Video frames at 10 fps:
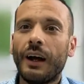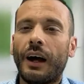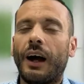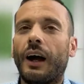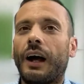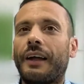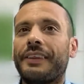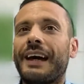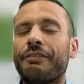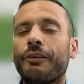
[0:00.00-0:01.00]
and
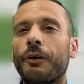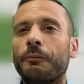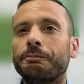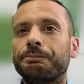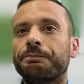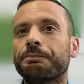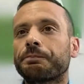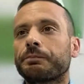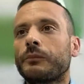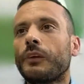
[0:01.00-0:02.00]
therefore
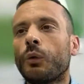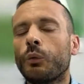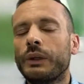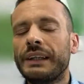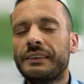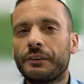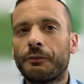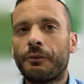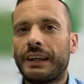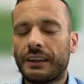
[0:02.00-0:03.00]
we need to
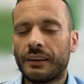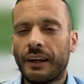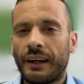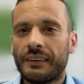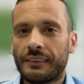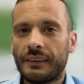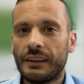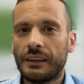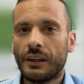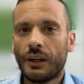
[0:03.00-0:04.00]
recognise
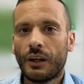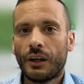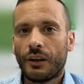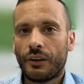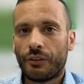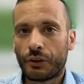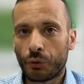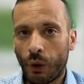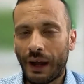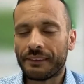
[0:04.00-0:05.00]
the
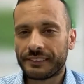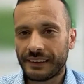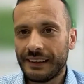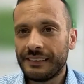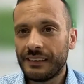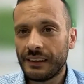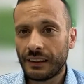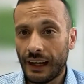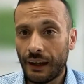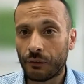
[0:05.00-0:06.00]
grant in the
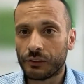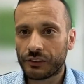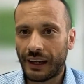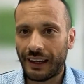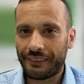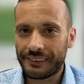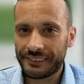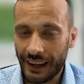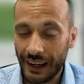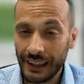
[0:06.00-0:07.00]
accounts at the
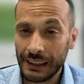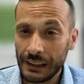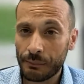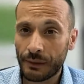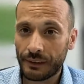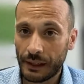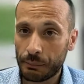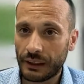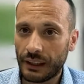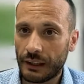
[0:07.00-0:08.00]
time they
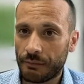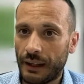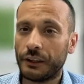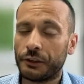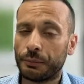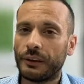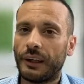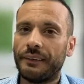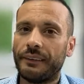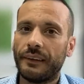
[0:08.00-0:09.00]
became eligible.
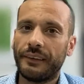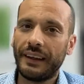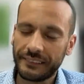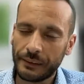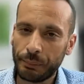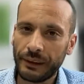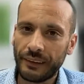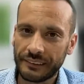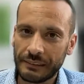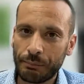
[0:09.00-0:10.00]
And that's the bit
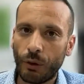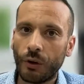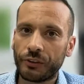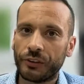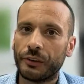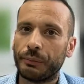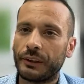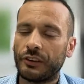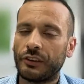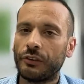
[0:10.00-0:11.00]
that's important,
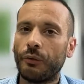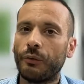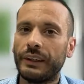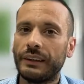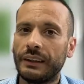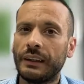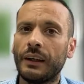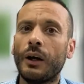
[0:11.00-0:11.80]
because it's not really